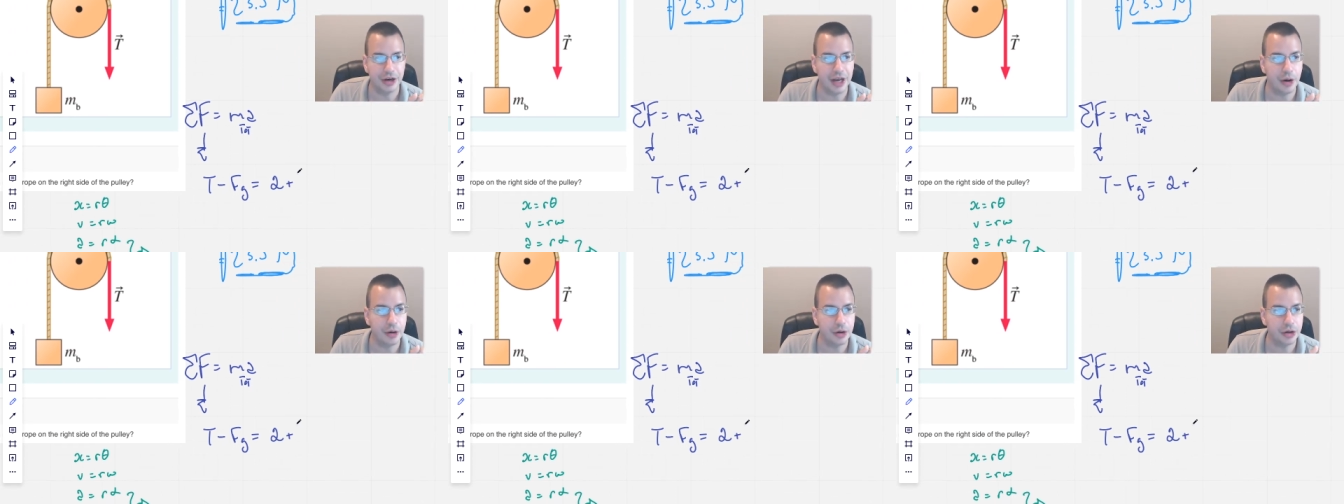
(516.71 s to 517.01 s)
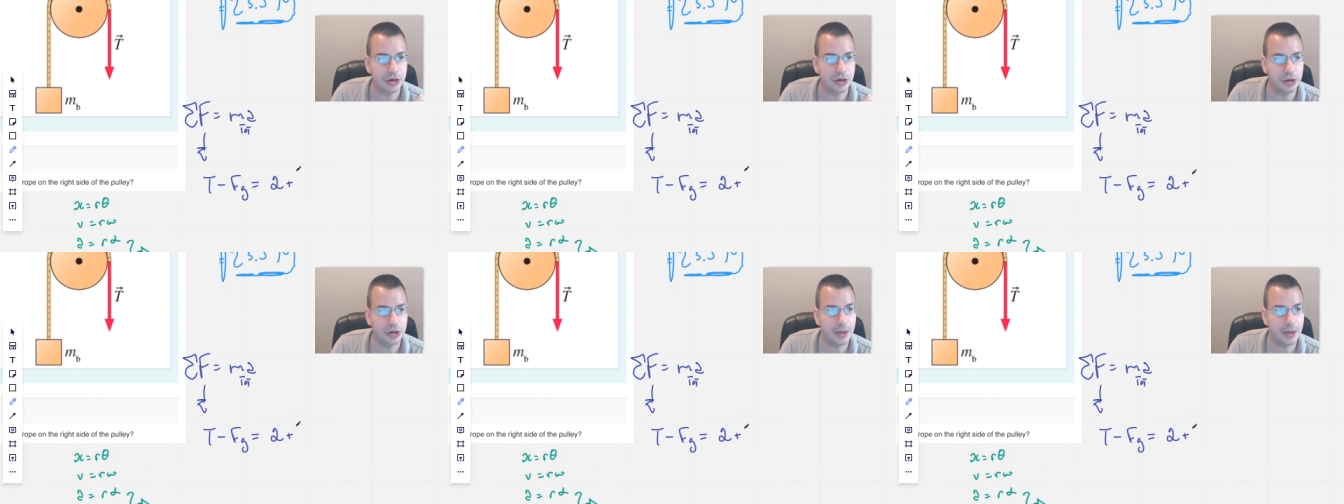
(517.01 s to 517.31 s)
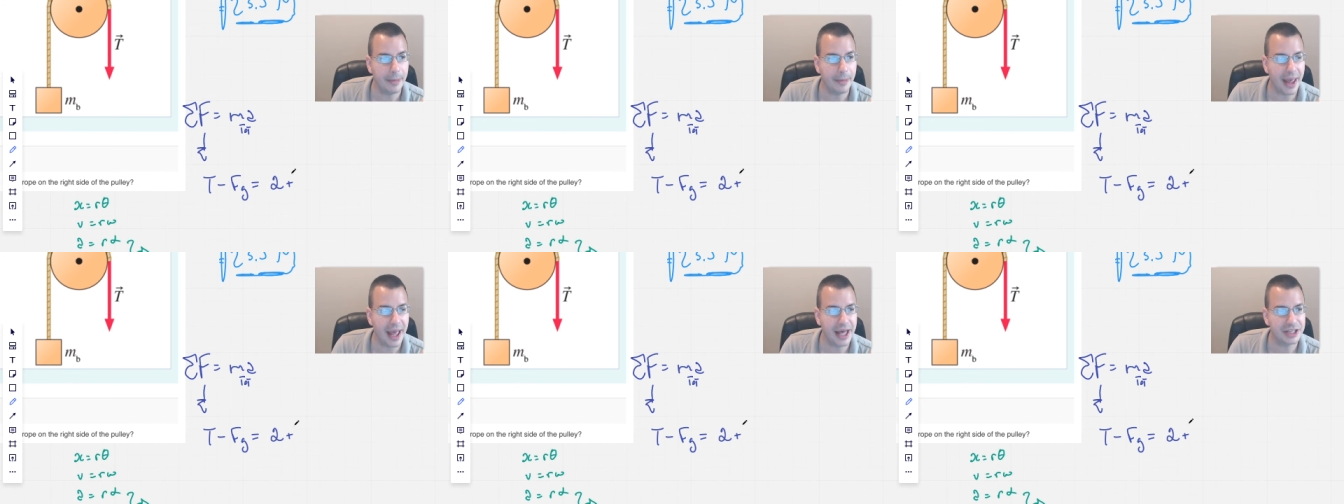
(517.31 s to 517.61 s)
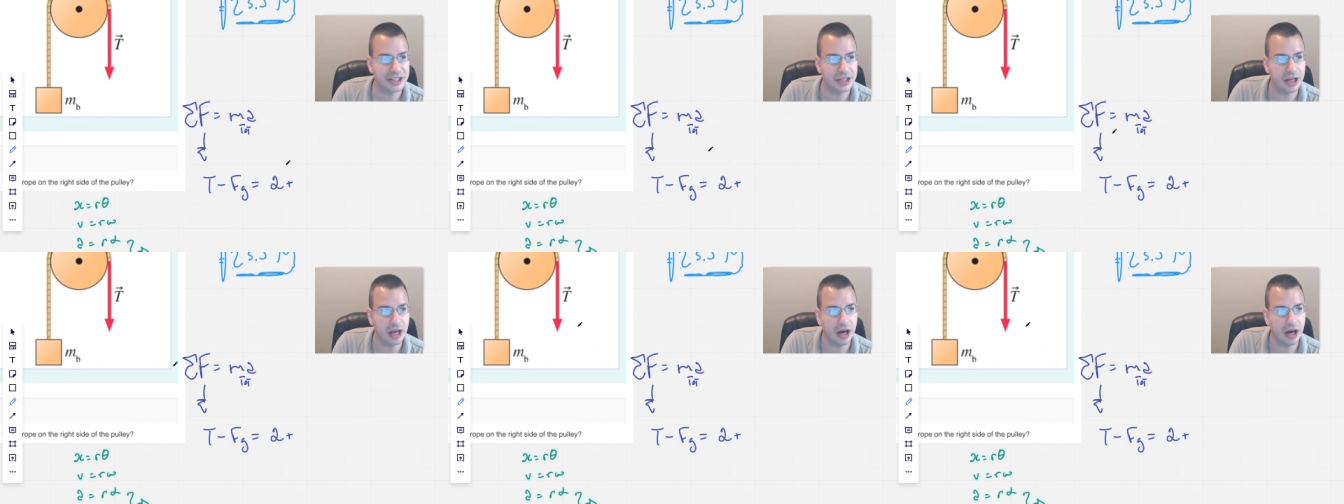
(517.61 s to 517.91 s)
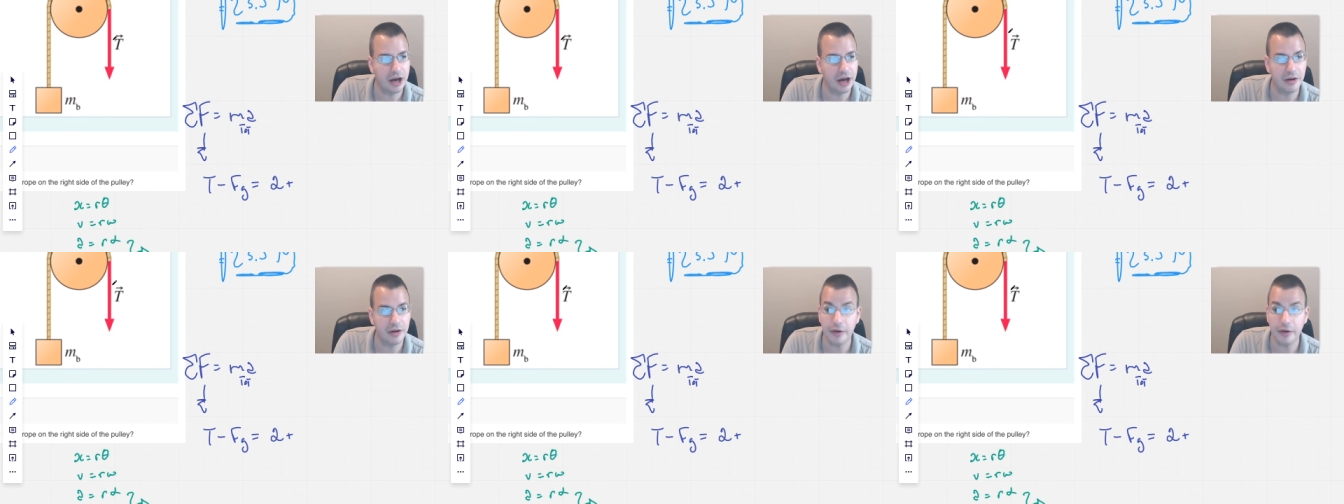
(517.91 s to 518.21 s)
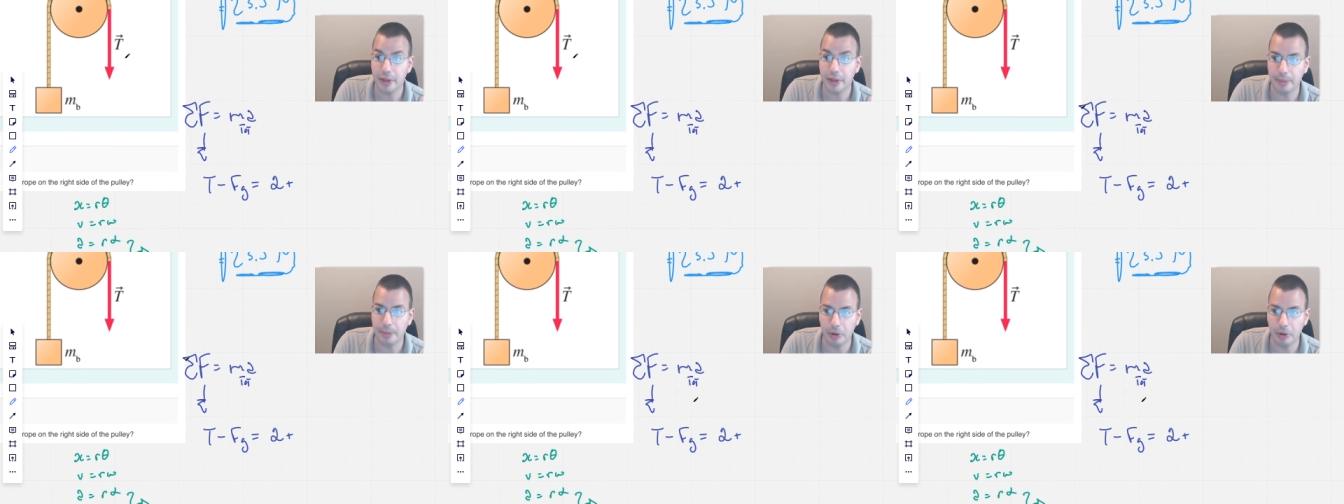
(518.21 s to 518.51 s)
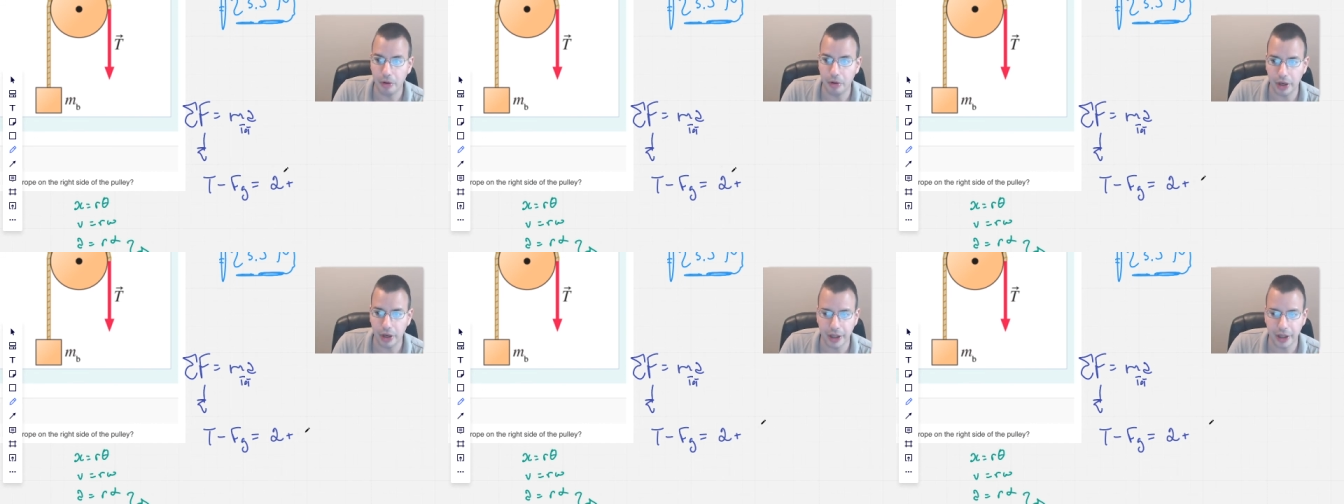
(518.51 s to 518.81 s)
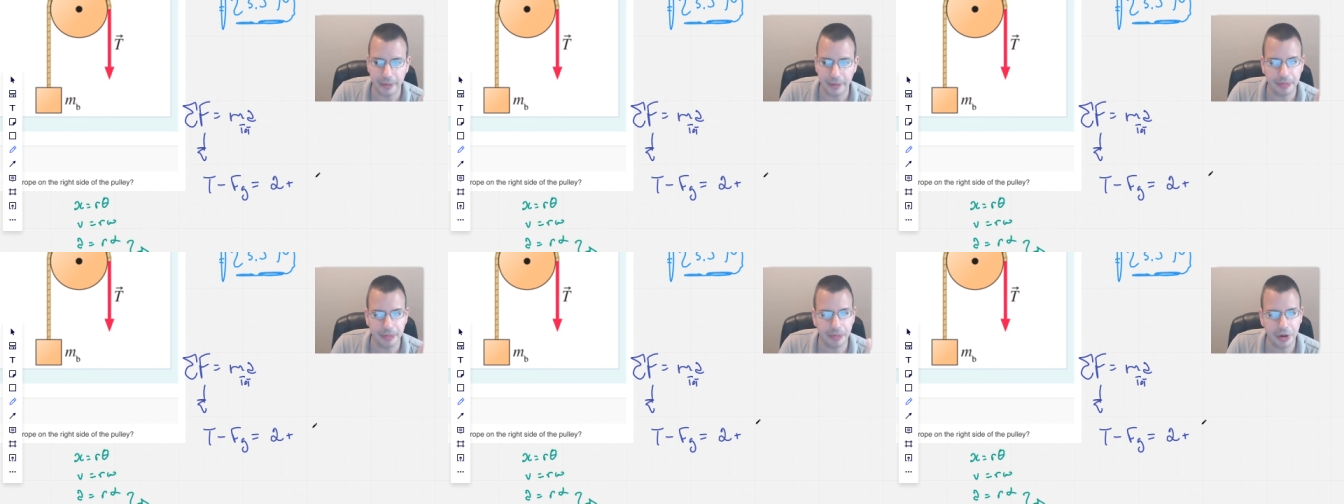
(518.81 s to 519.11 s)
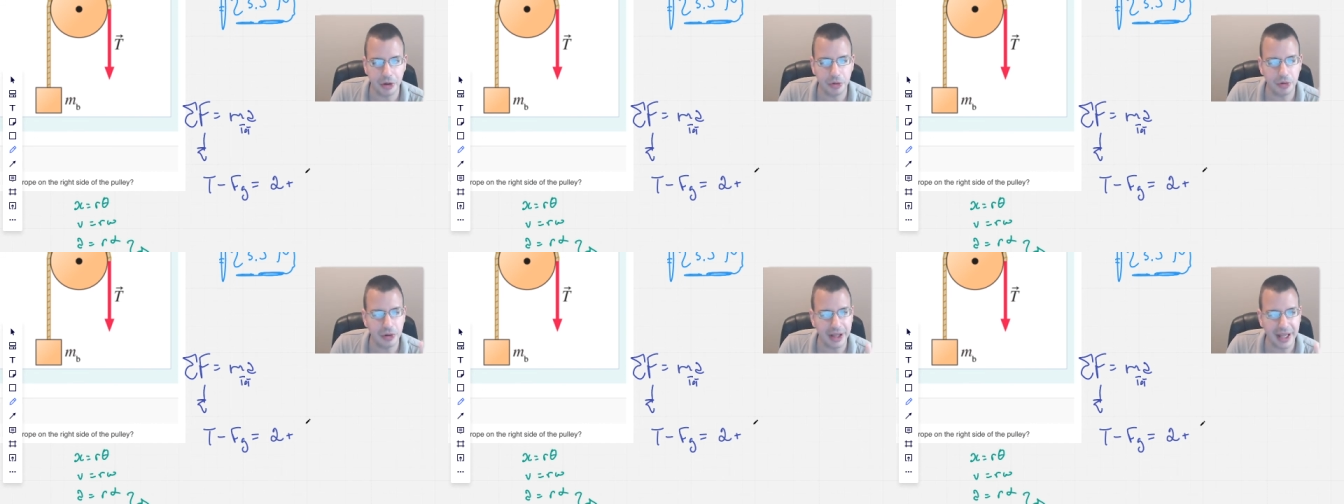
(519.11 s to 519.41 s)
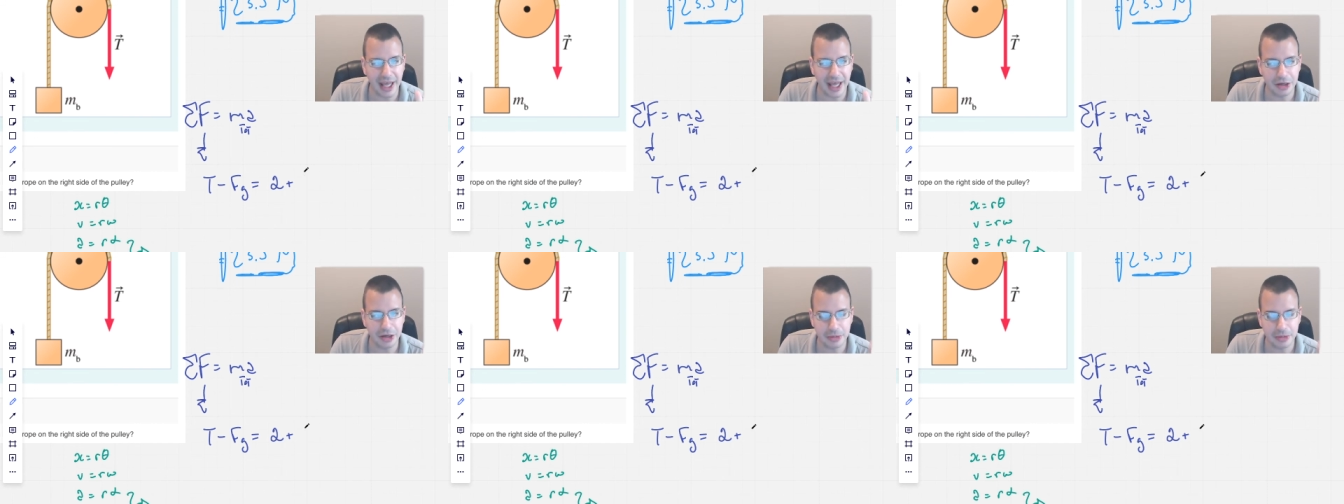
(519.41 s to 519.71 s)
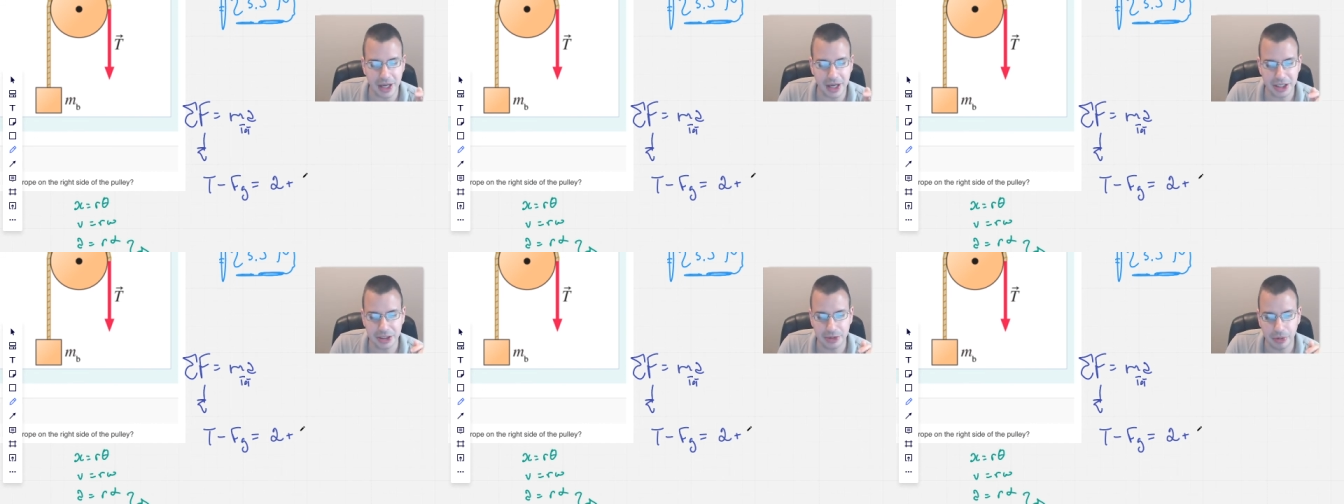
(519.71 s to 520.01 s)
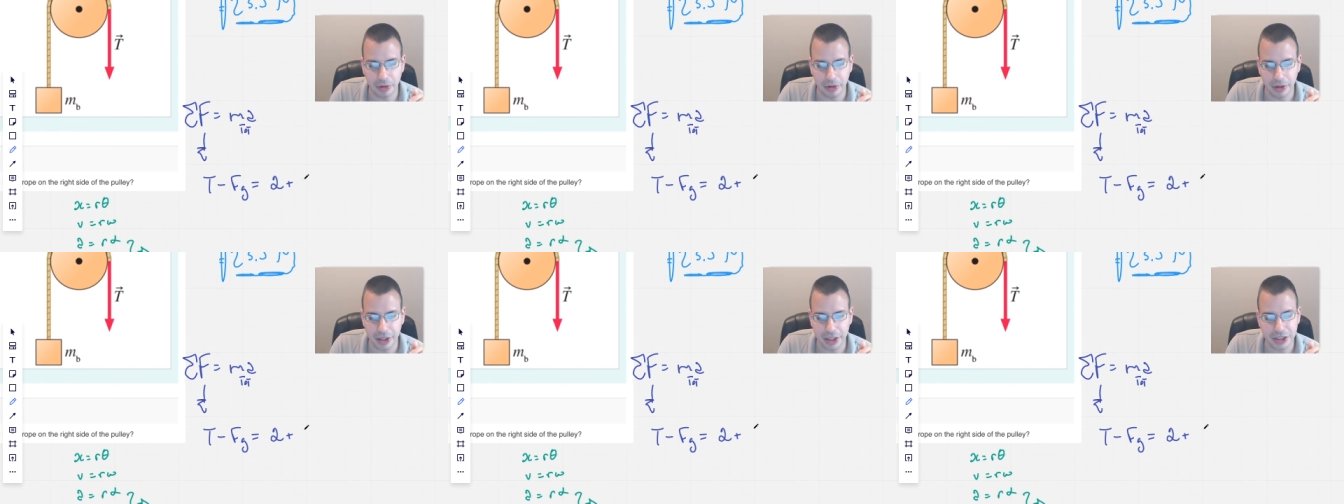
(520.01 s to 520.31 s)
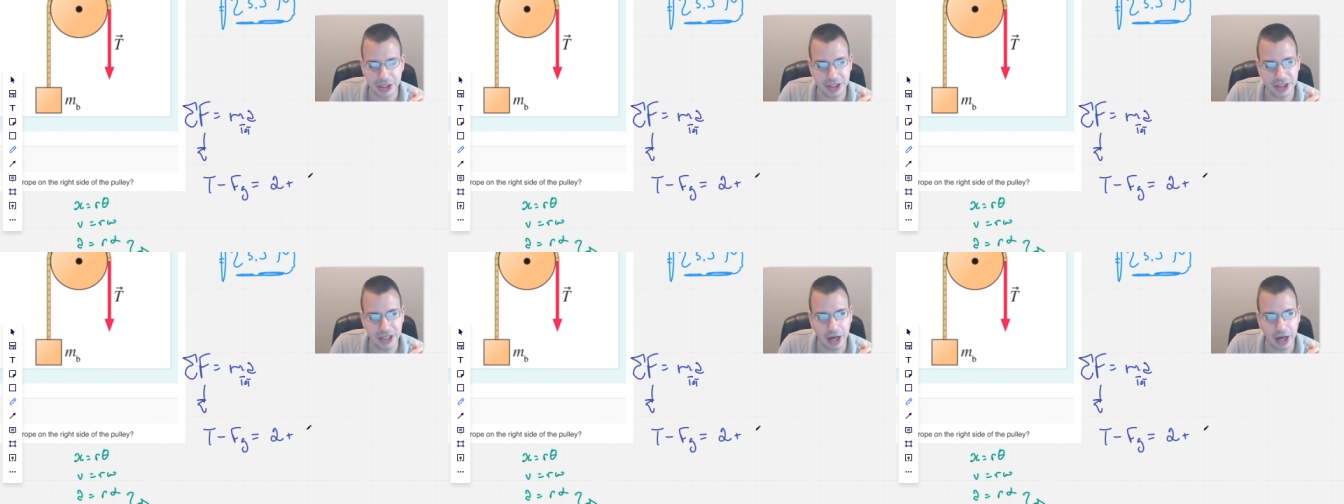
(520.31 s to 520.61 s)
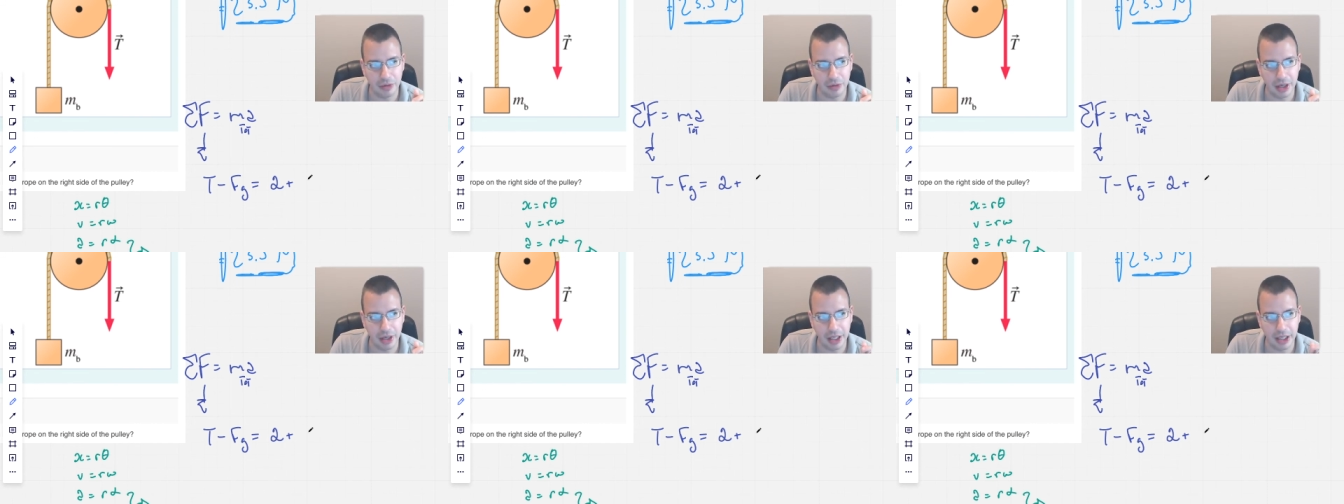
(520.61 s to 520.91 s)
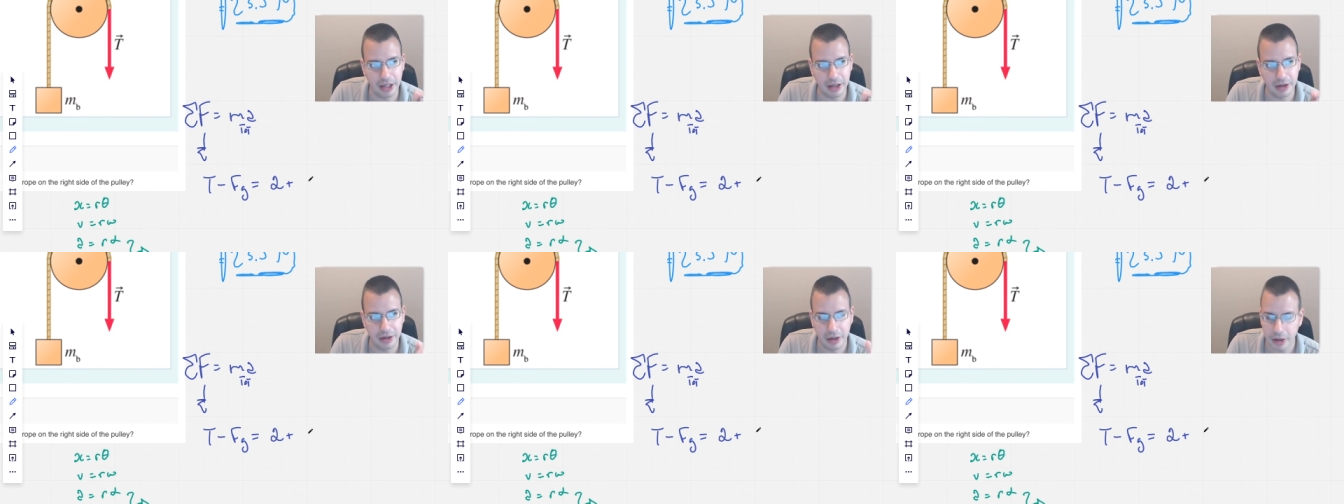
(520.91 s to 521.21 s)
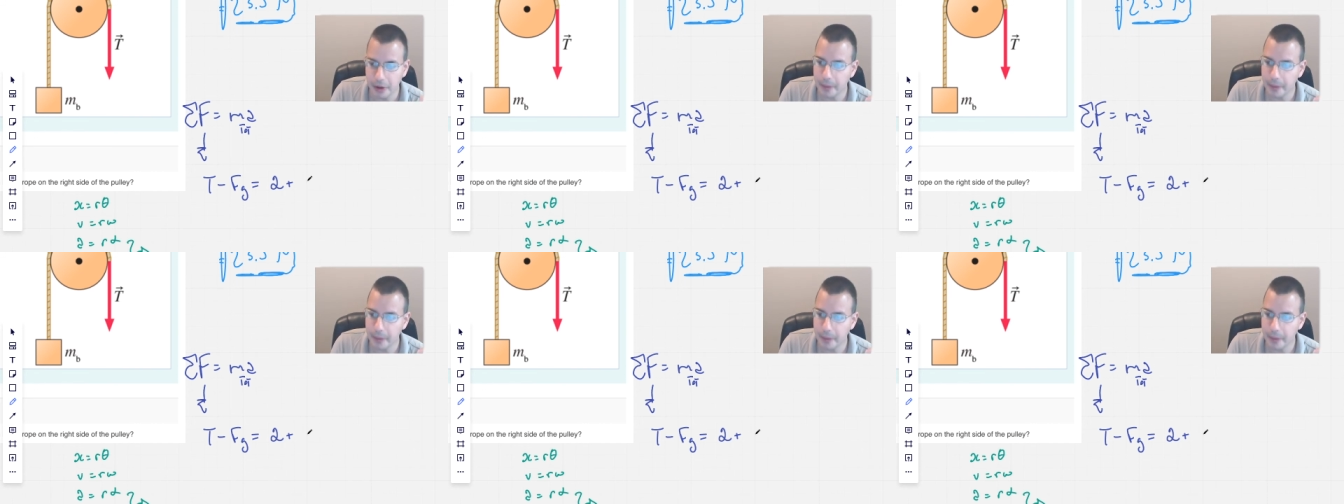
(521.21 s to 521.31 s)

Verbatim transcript: Now we're going to do the mass of the pulley, but you really can't do mass of the pulley because it's not really